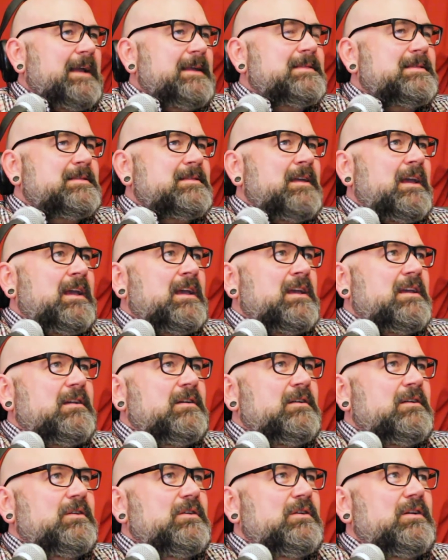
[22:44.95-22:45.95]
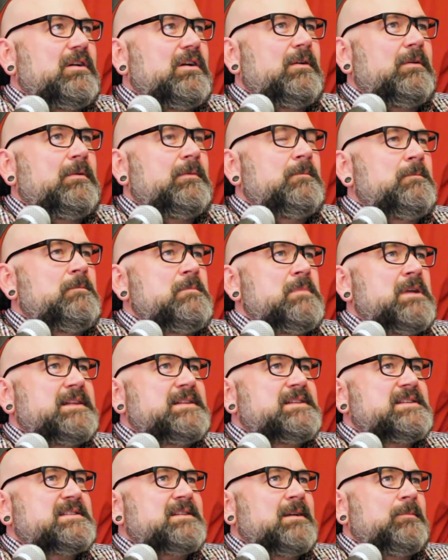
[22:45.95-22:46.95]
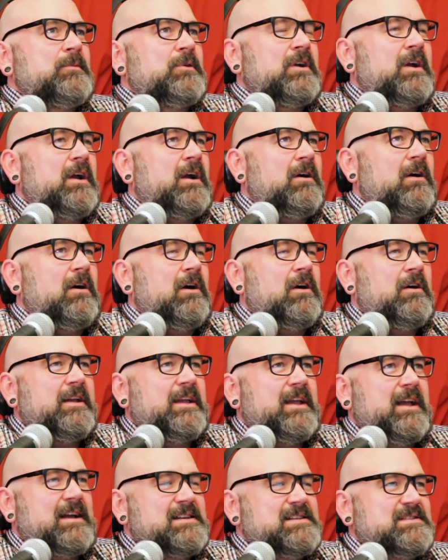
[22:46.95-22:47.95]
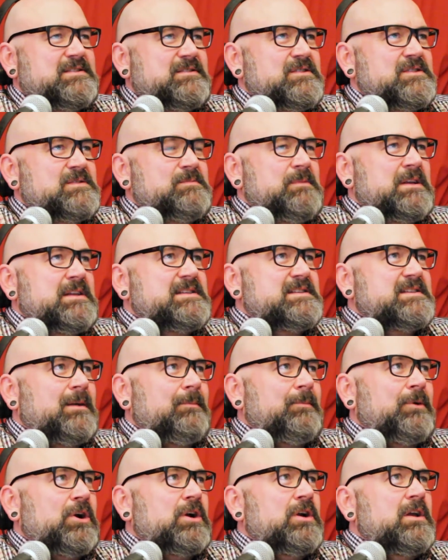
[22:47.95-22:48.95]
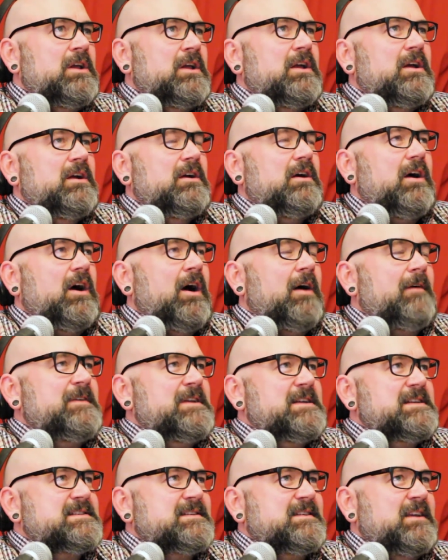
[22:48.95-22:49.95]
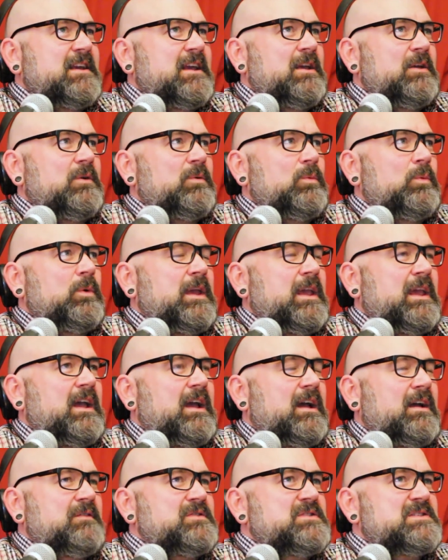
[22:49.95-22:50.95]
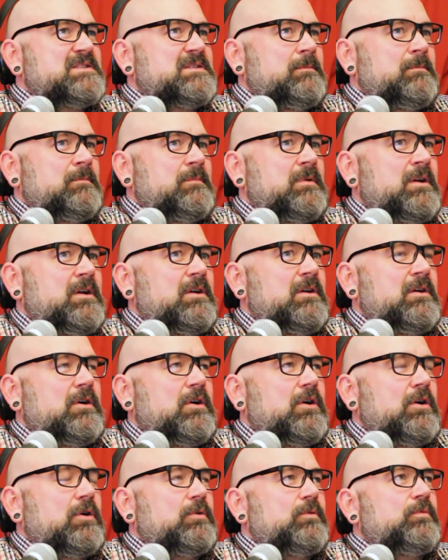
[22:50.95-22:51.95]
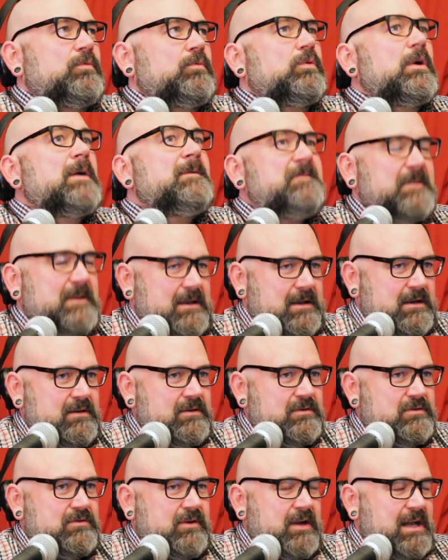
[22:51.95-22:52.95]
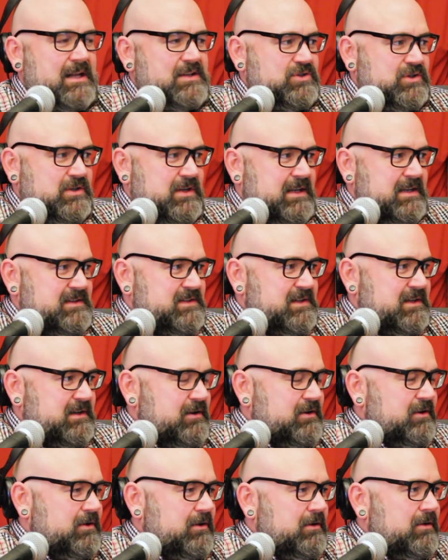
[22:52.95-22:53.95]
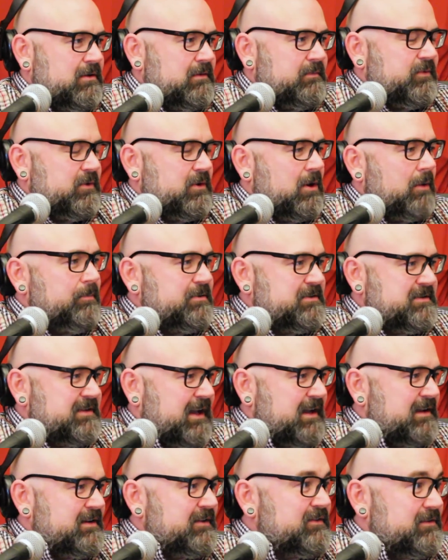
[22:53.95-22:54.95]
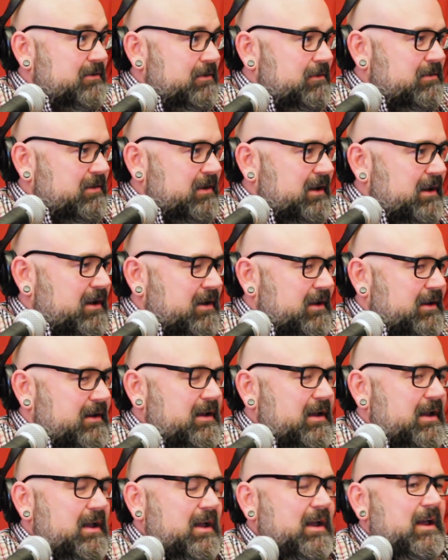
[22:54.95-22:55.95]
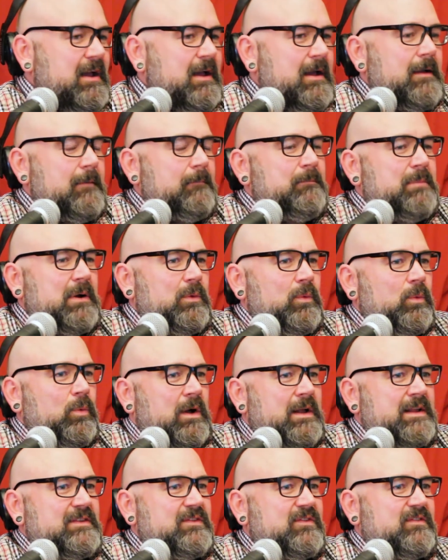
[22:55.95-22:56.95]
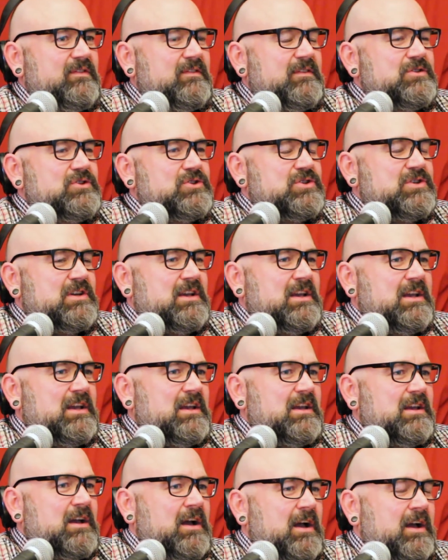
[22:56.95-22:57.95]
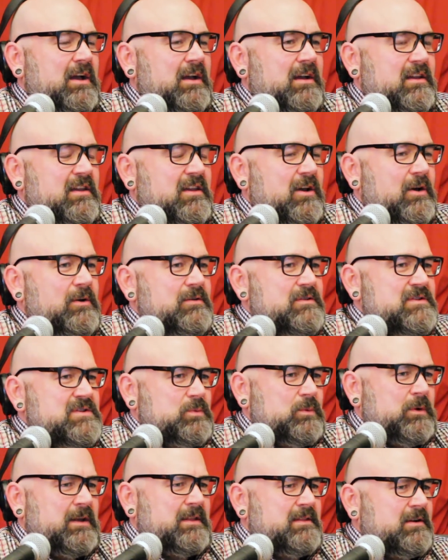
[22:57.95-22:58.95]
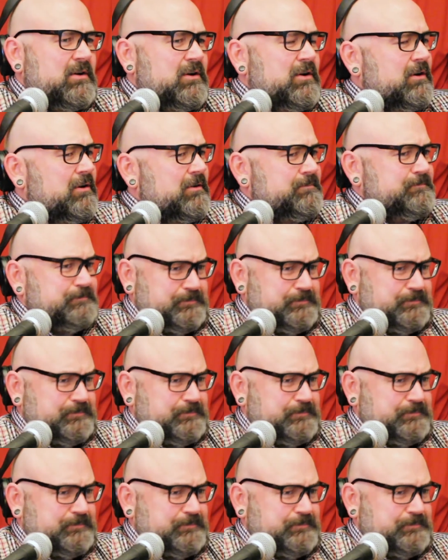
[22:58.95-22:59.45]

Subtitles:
think Midsummer, Ari Aster's Midsummer. Obviously, we have some horrific tragedies that occur for our protagonist early on, but once she goes with her